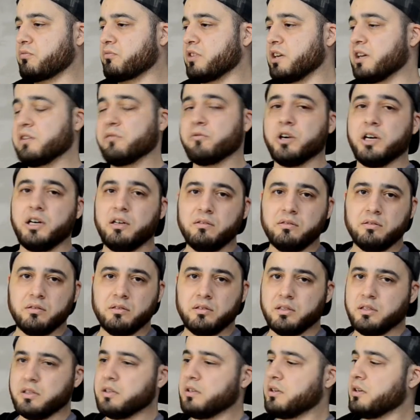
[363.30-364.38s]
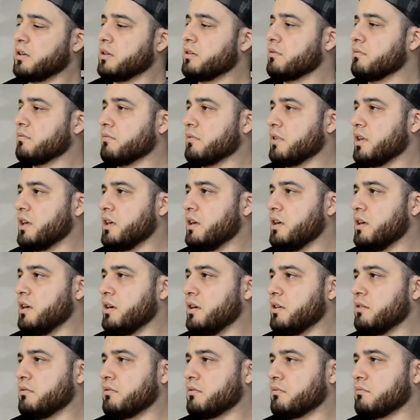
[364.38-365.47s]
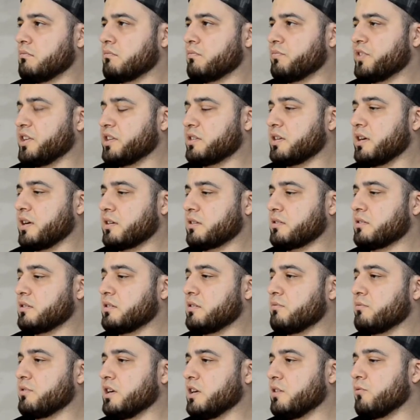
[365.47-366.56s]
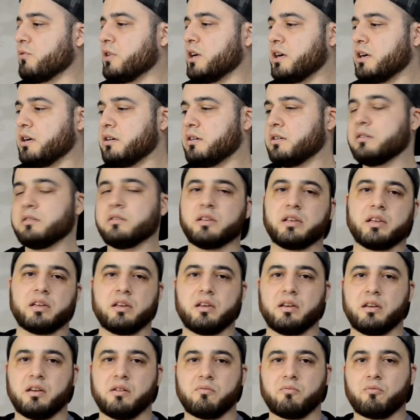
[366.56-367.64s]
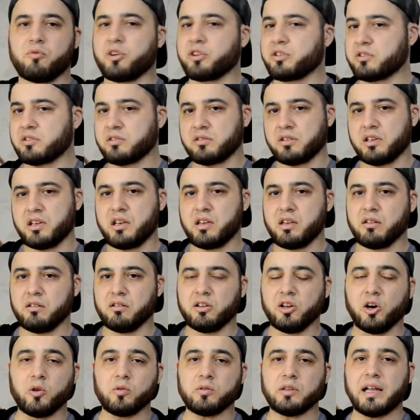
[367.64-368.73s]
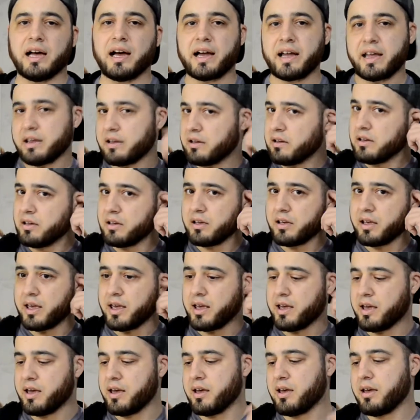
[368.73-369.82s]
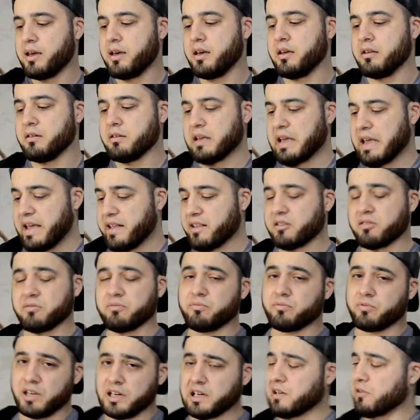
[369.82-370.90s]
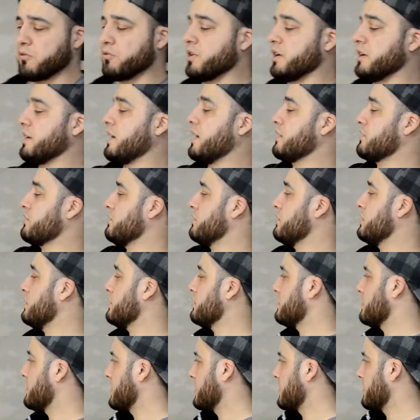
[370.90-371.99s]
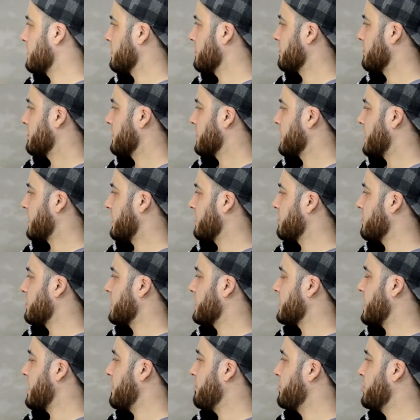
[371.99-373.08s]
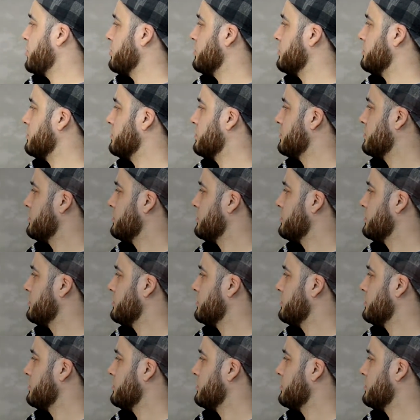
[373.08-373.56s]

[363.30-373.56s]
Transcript: really well. It detects it really well, it works in low light, and it's really quick actually. Like, I can go like that, boom,